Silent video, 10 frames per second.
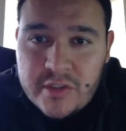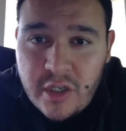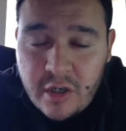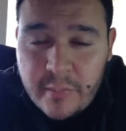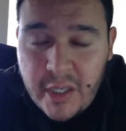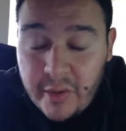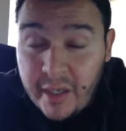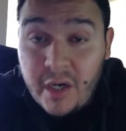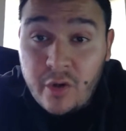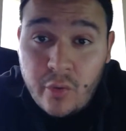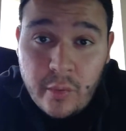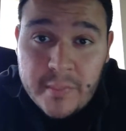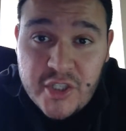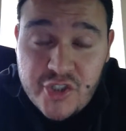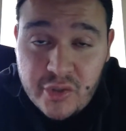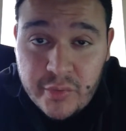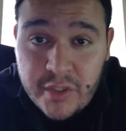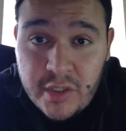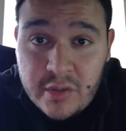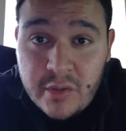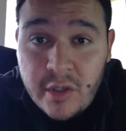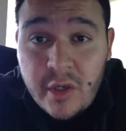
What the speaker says: to talk about and I'm going to be showing you.